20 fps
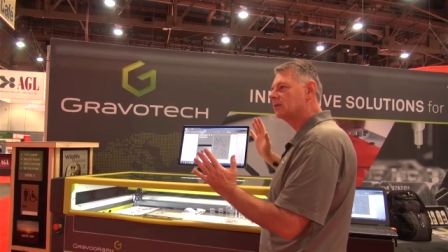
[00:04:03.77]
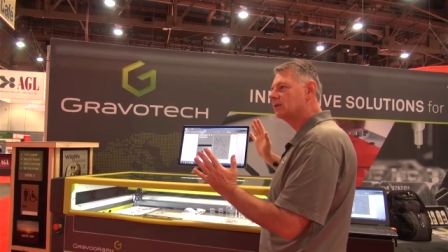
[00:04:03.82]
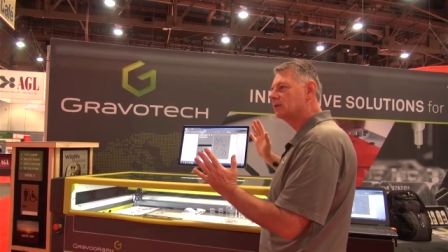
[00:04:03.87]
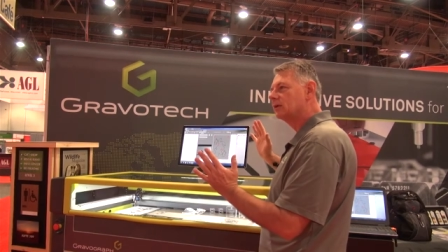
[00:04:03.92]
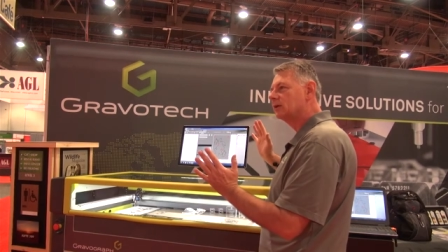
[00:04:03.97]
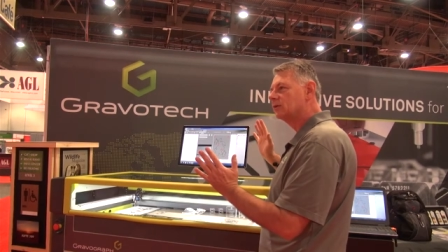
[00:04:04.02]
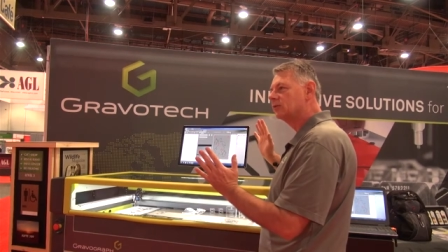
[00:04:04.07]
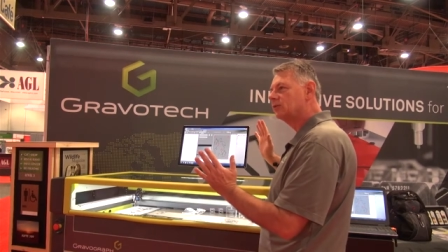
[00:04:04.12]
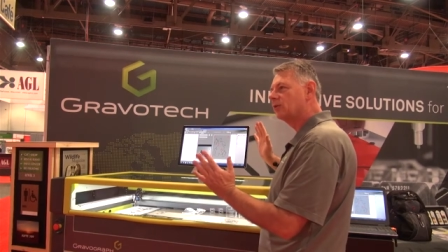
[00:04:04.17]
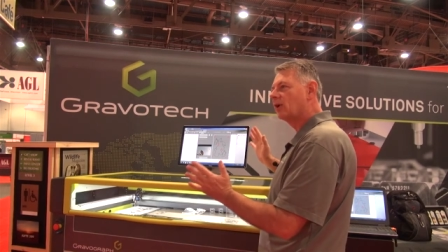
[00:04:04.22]

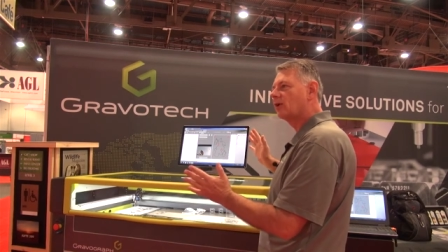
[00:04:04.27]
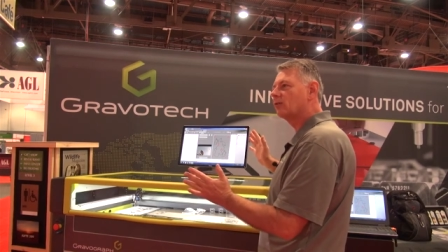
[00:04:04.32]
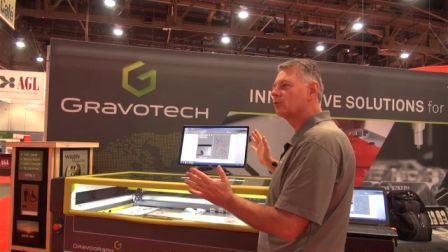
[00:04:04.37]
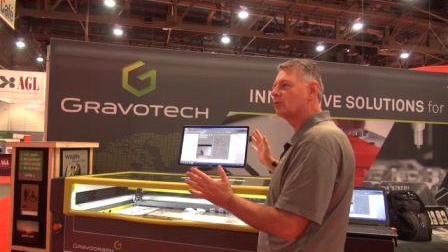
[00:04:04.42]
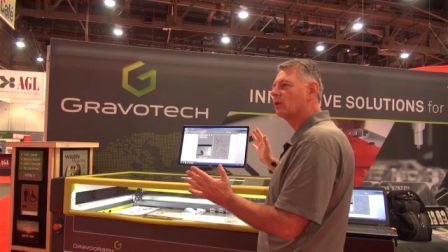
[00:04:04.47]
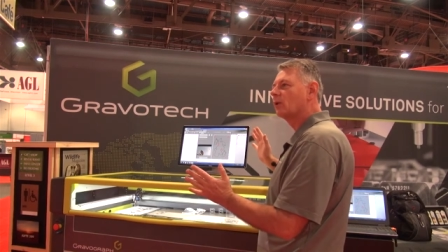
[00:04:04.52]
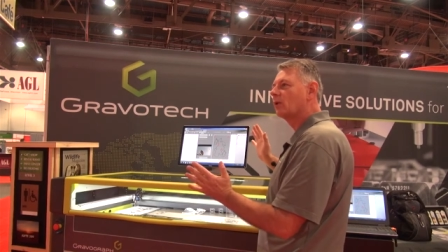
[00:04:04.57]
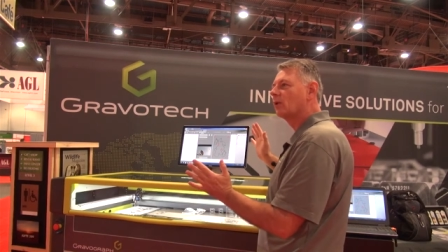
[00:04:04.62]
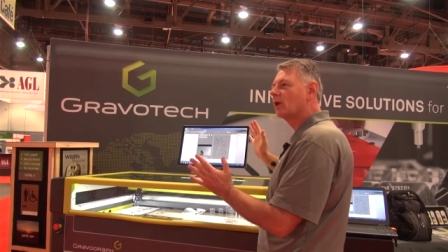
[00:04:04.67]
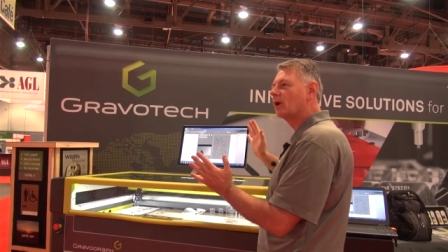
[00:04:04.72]
the
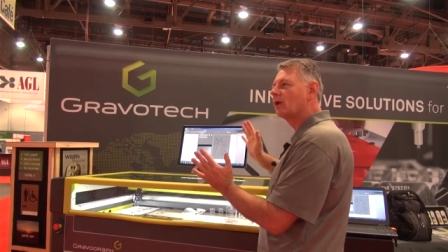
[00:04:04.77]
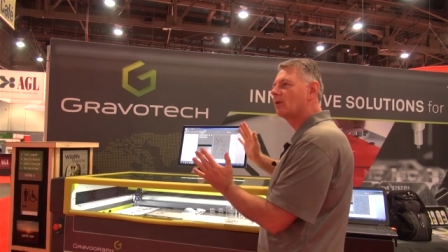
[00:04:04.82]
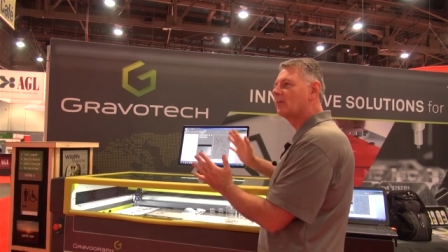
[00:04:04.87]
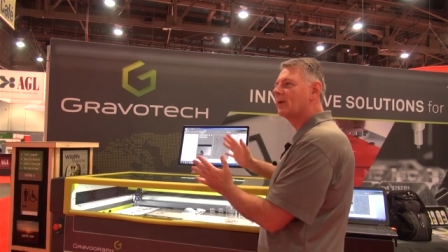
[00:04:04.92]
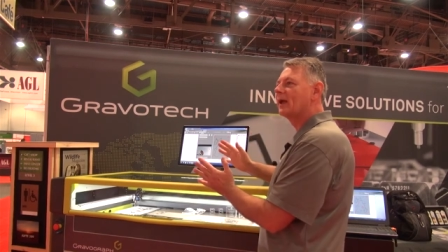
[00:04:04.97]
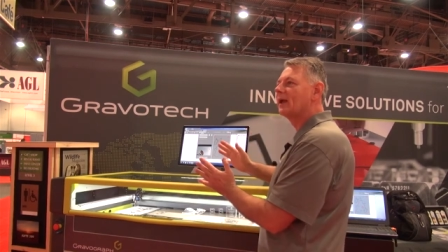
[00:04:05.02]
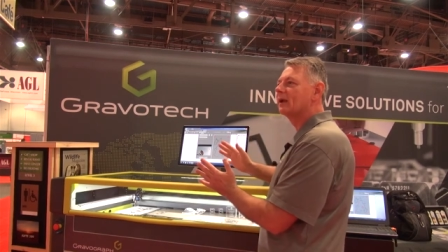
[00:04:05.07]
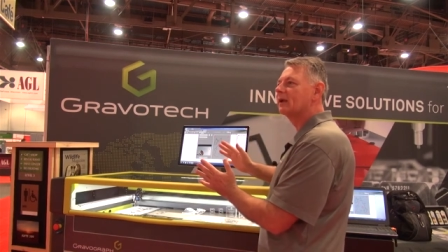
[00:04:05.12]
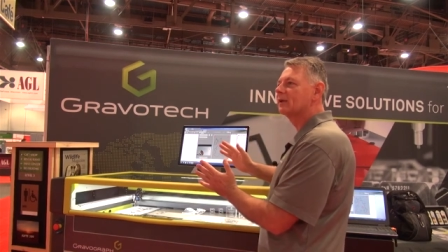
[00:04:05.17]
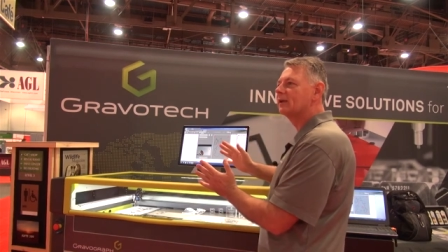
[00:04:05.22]
software will
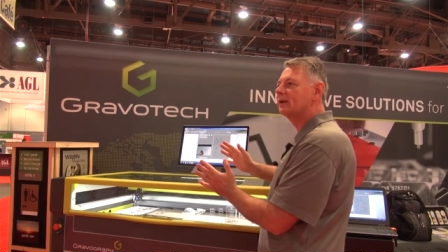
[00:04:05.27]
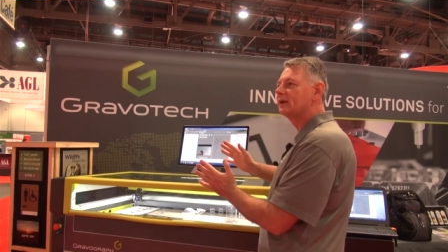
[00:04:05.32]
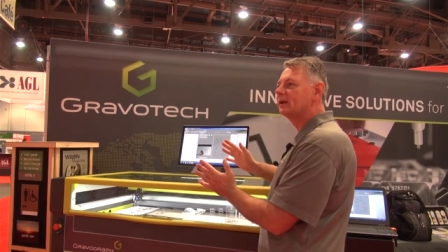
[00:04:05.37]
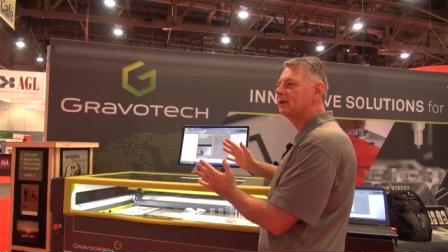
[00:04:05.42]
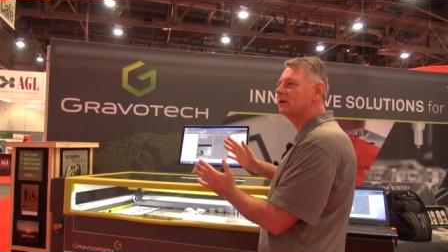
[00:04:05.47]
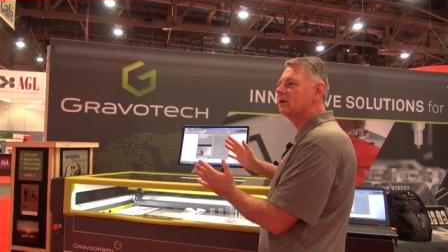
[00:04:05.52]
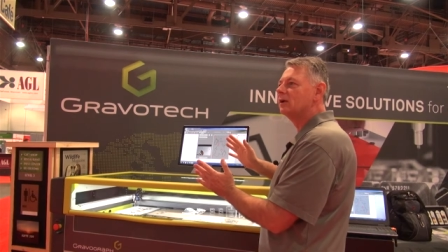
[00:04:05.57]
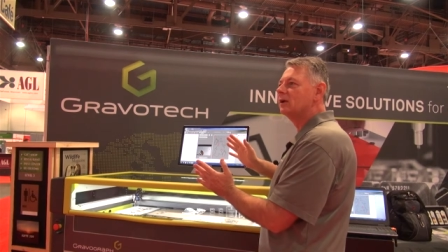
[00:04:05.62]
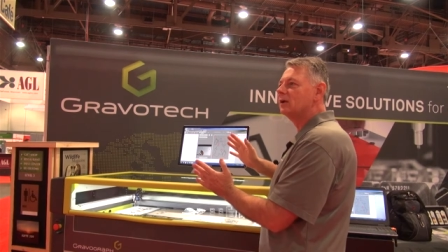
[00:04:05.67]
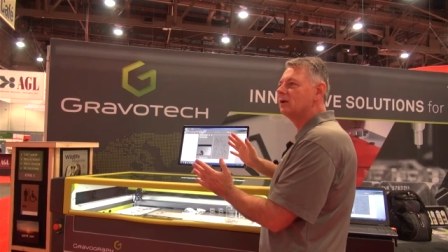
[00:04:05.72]
automatically